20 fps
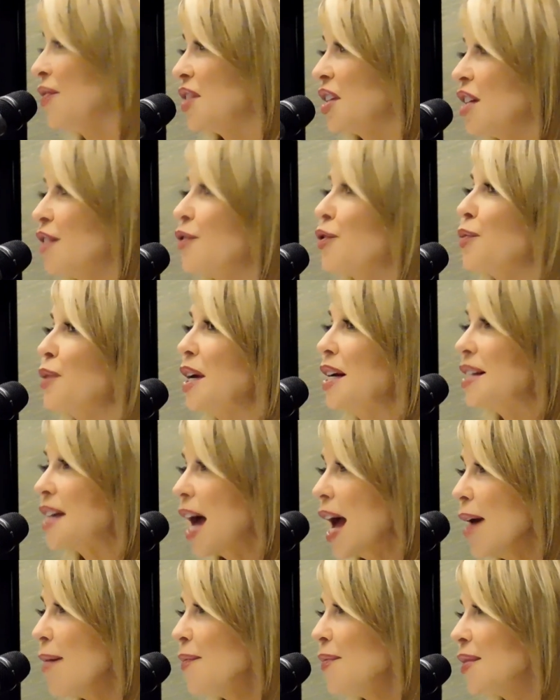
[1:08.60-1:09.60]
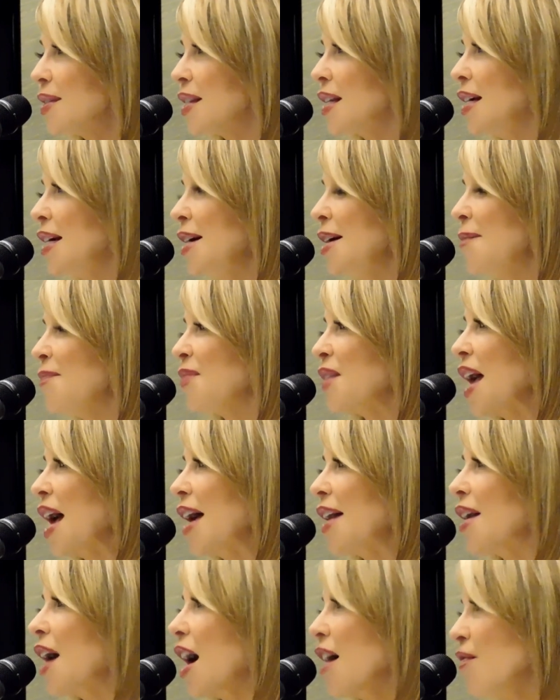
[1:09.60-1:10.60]
seen it 3 times,
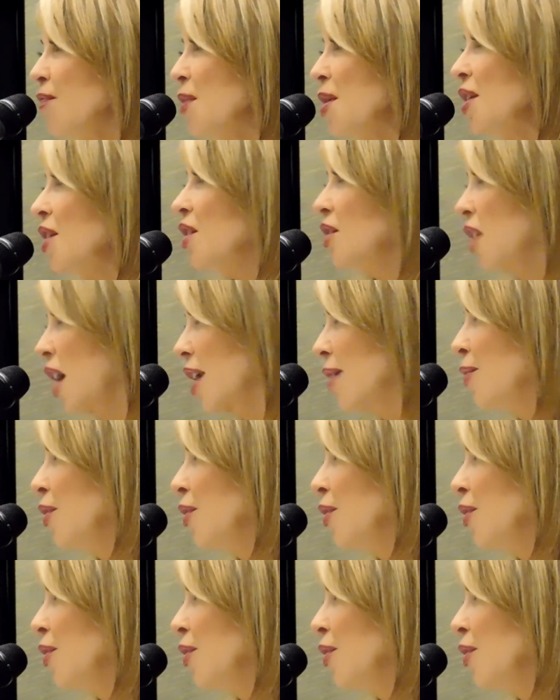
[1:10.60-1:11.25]
and I've been in a lot of